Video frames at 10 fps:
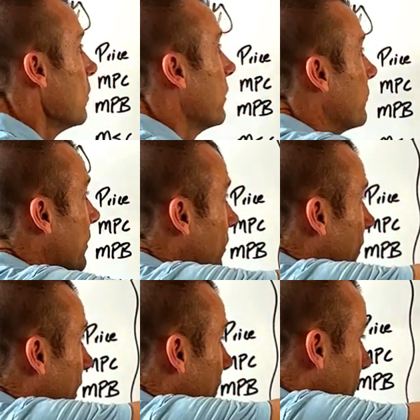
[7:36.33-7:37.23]
we'd say,
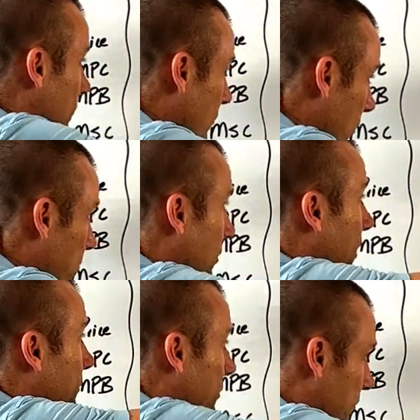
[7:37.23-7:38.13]
okay,
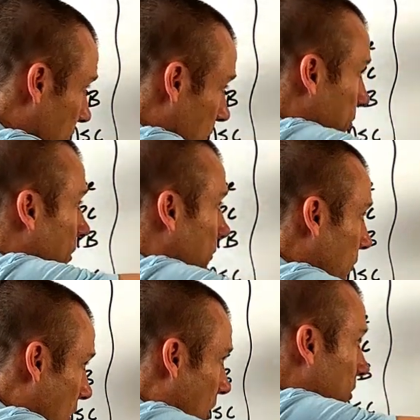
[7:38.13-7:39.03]
surplus,
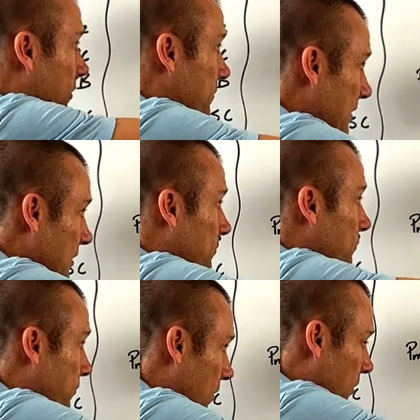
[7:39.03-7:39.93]
surplus, all of these
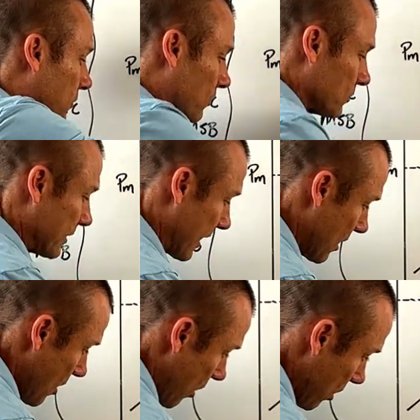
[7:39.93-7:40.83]
verticals
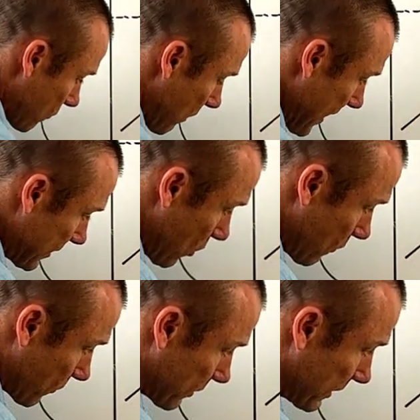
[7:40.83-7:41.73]
that are right
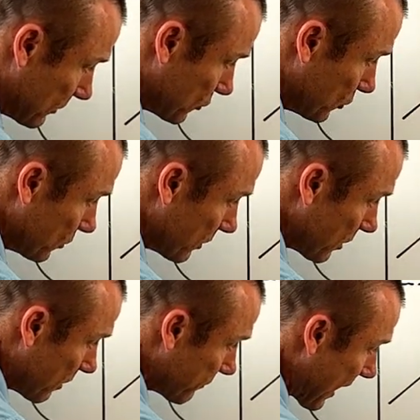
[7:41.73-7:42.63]
over each
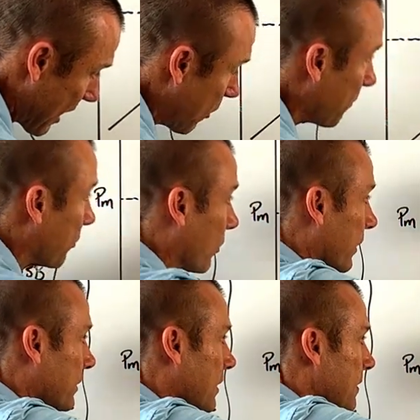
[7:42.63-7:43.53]
unit of
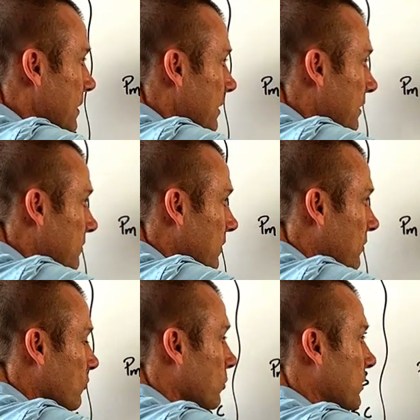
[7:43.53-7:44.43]
output is the
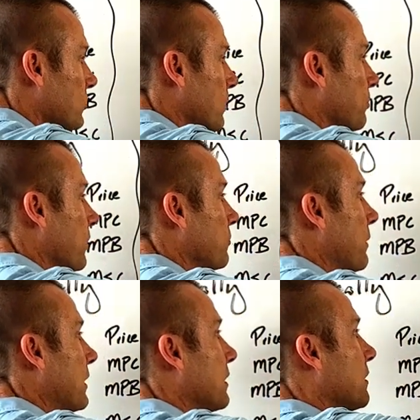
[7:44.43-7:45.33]
consumer surplus,
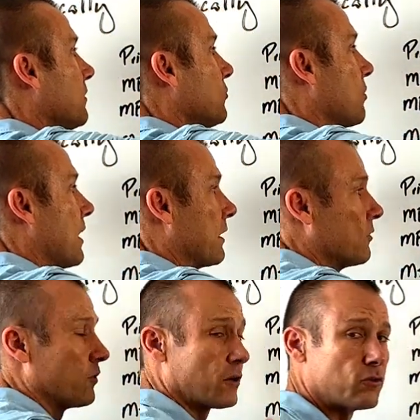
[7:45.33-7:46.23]
making this
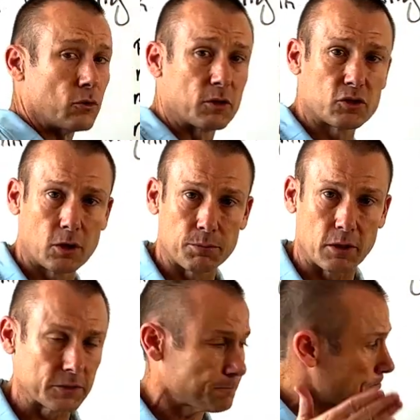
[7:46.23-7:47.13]
triangle the consumer
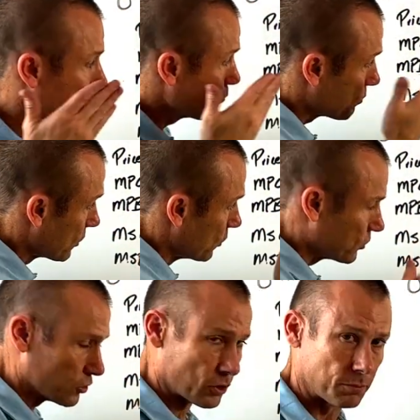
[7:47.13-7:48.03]
surplus,
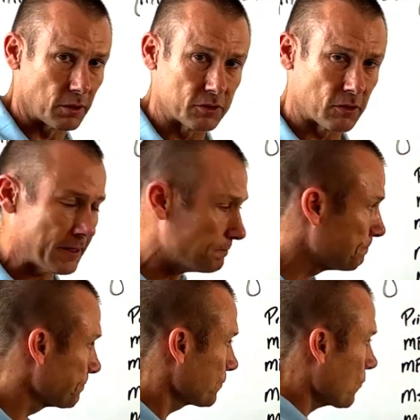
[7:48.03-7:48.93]
producer surplus, right?
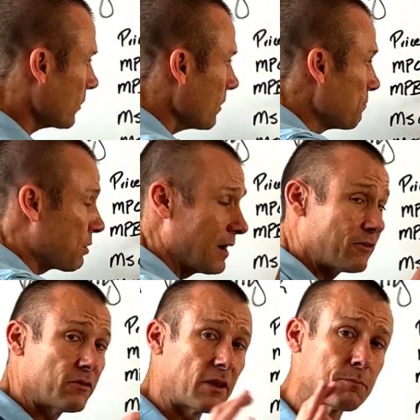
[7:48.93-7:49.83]

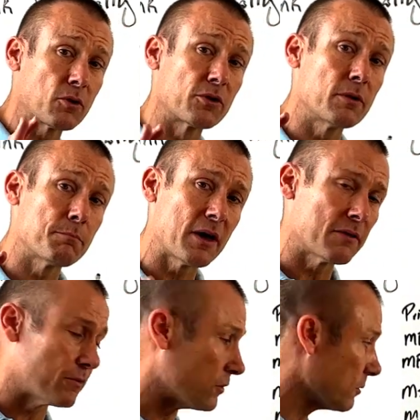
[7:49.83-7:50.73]
Price is a per unit
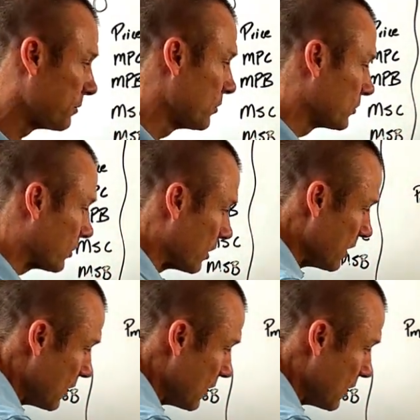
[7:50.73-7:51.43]
benefit to the producer.